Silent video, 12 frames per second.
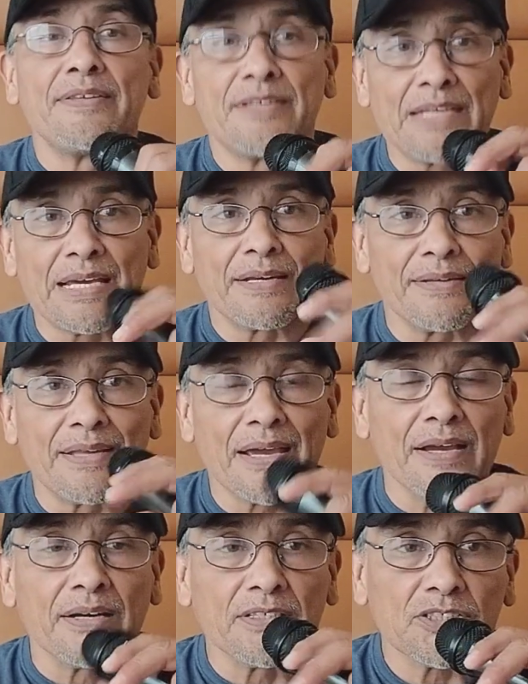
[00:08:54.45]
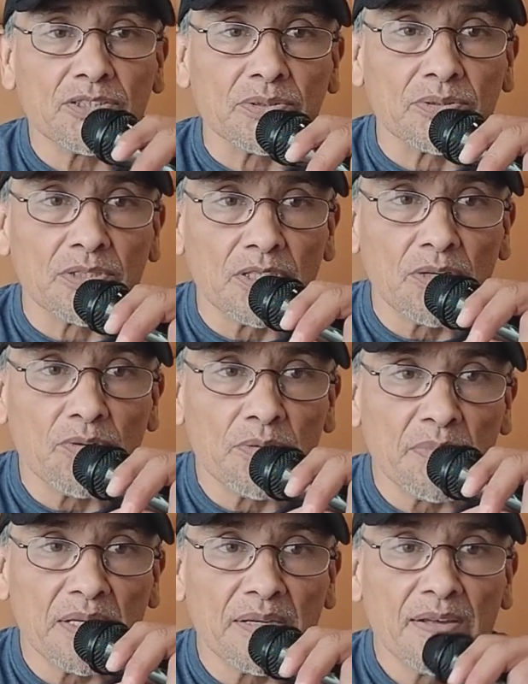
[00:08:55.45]
day-to-day hustle, you know what I
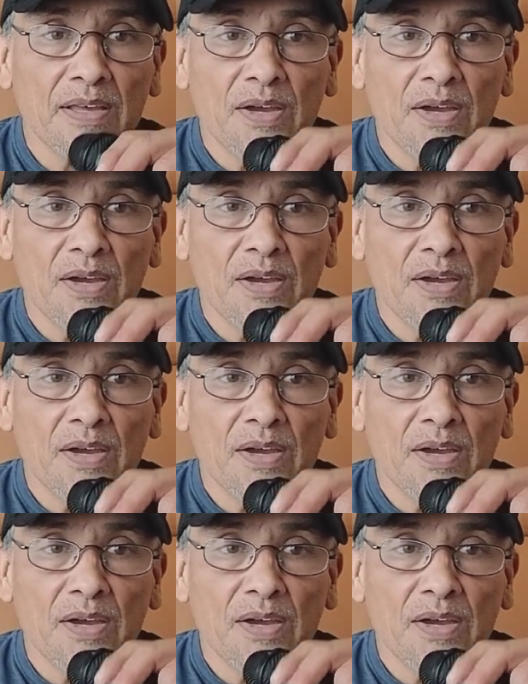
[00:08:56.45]
mean?